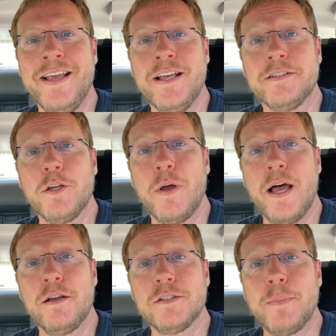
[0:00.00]
So
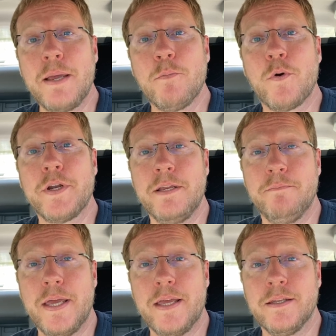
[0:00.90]
how's my morning
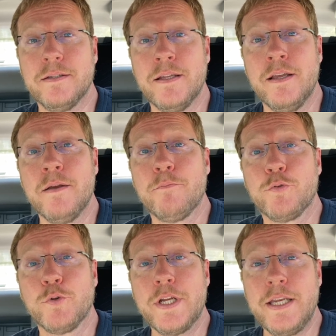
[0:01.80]
been?
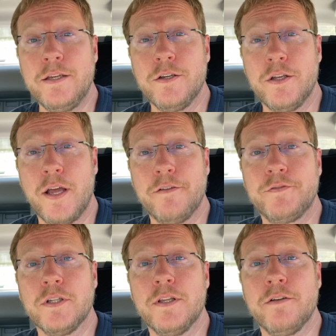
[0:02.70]
Pretty good. I've
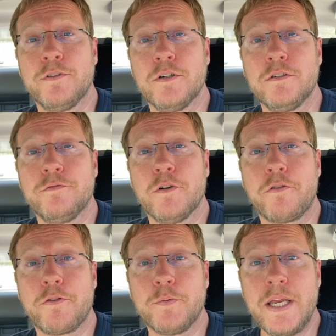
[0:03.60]
delivered for
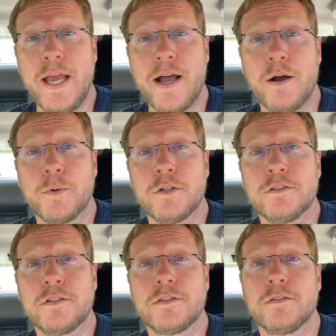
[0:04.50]
three
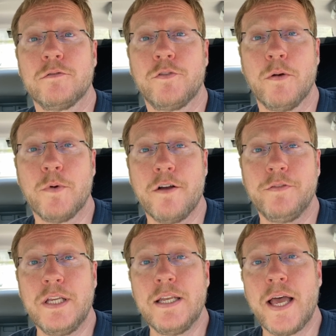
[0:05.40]
hours from
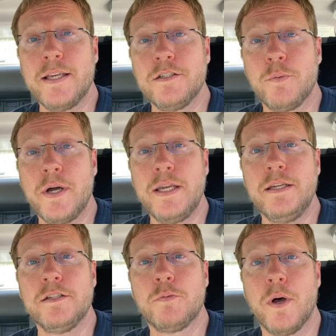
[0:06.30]
roughly nine twenty
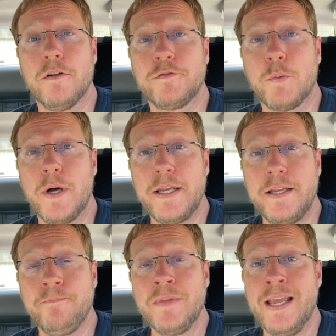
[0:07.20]
to twelve
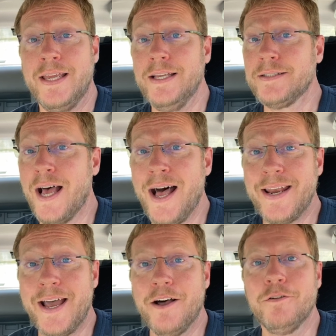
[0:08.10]
twenty. It's hot
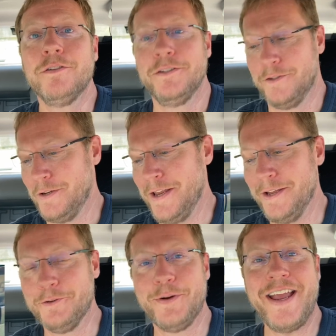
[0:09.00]
out.
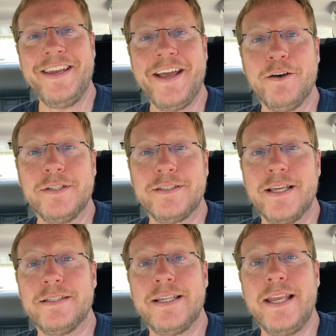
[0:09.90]
Right now it
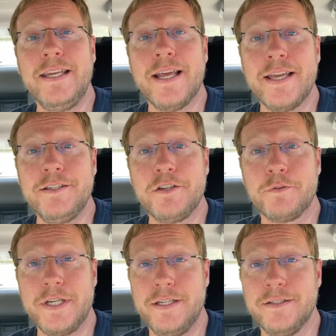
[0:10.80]
says eighty-nine
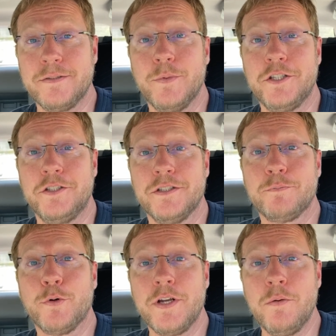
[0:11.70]
degrees, which is
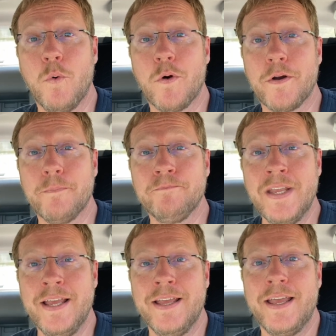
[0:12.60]
pretty warm.
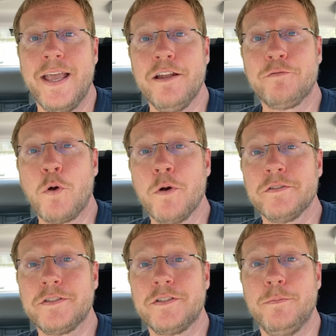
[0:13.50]
And of
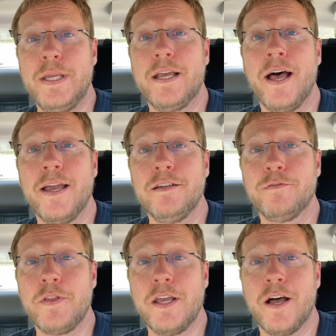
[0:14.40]
course, to be kind
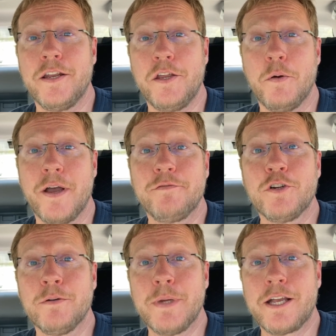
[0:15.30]
for the audio, I've
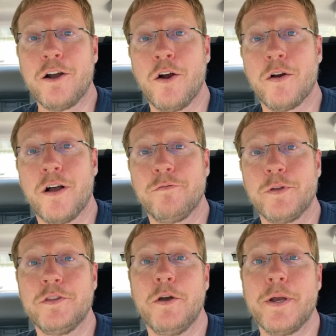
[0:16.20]
turned my car off
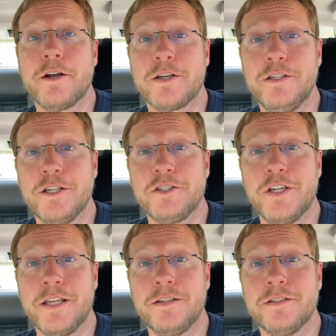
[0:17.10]
with no air
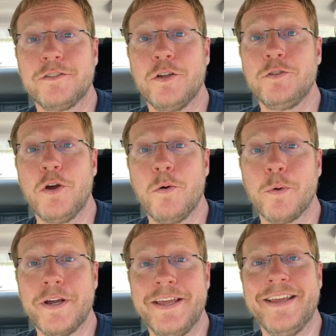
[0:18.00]
conditioning. So don't
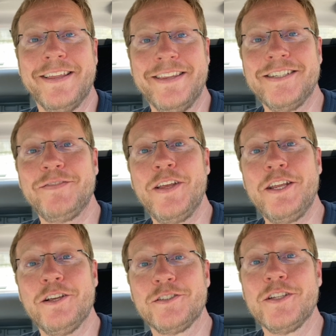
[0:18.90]
worry, this
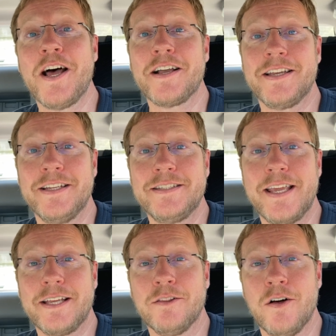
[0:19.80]
video is not going to
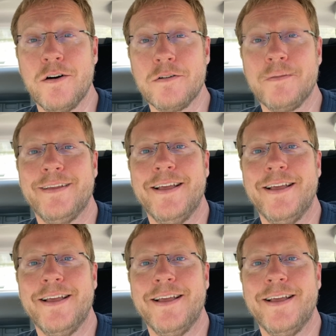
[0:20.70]
take long.